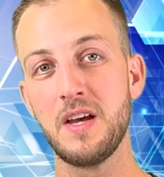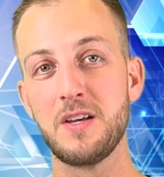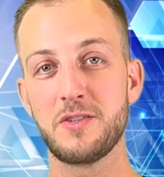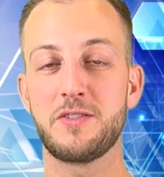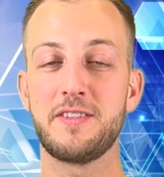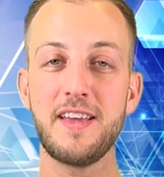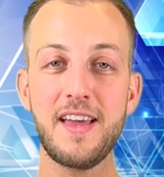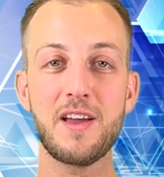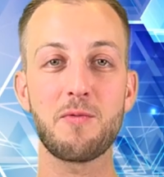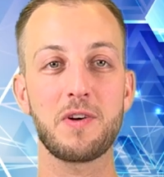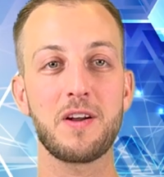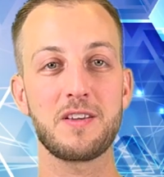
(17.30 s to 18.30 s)
So today
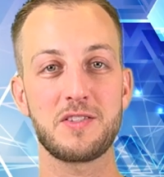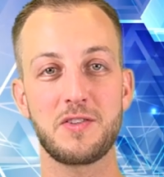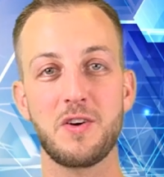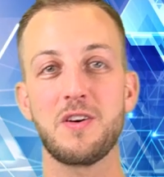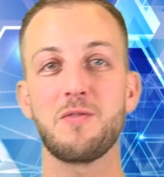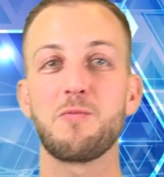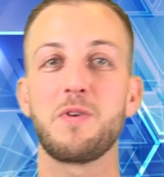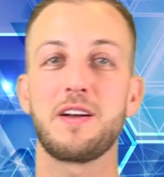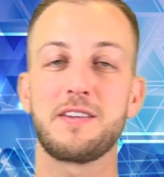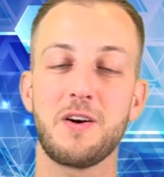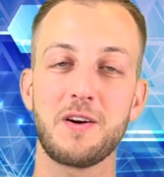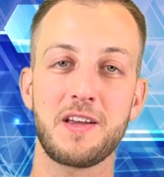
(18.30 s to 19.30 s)
we're going to start by
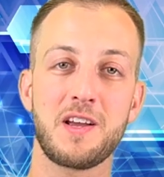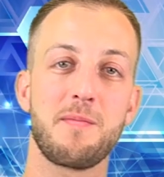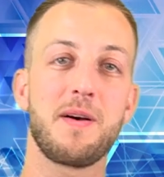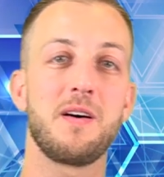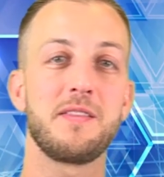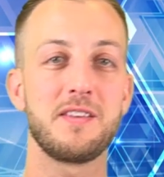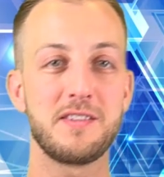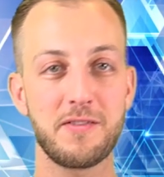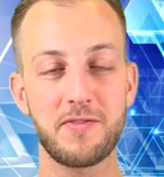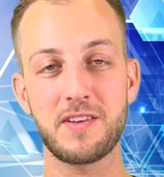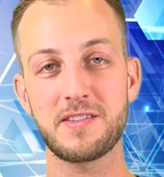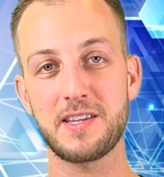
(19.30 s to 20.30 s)
talking about the
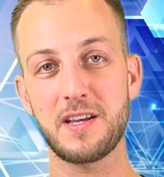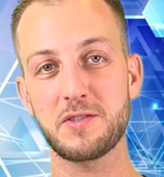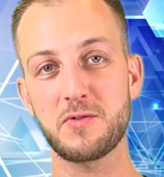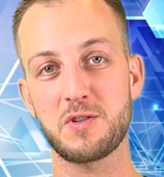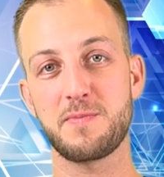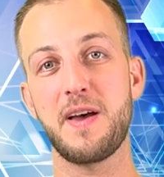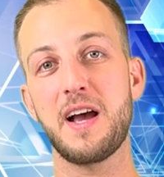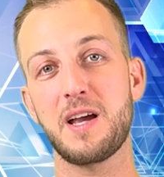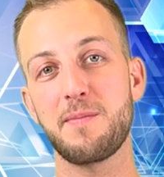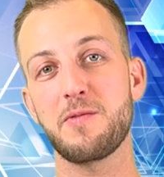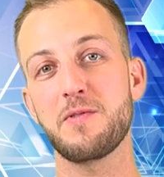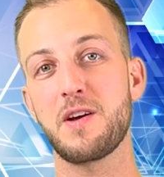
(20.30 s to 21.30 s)
different Salesforce
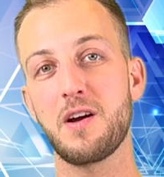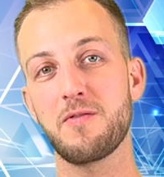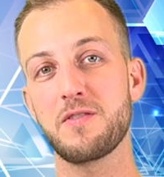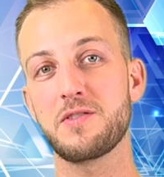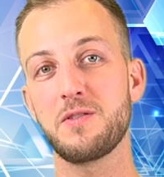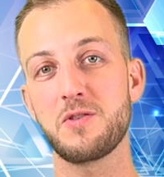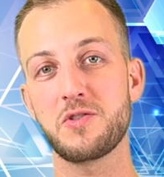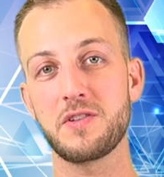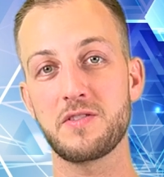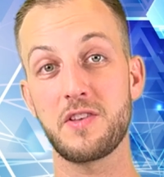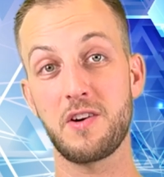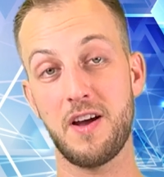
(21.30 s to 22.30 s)
backup and recovery
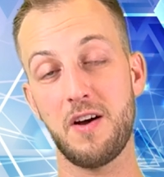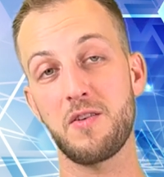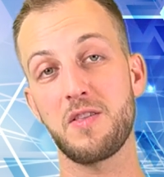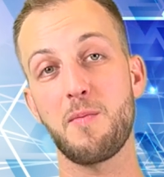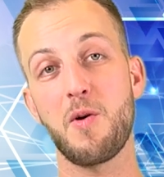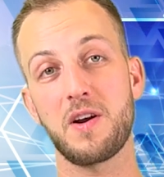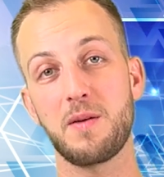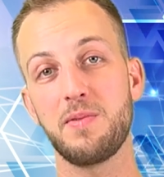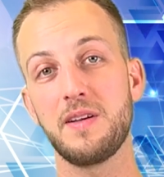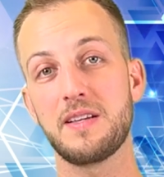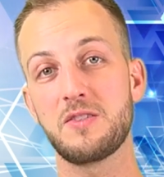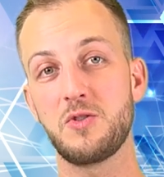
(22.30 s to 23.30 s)
solutions that are out on the
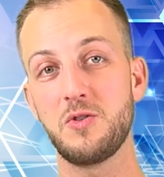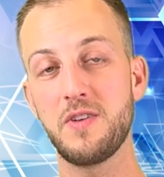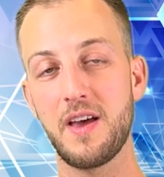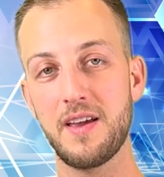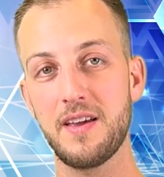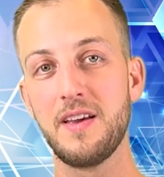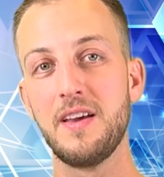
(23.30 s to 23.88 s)
marketplace today.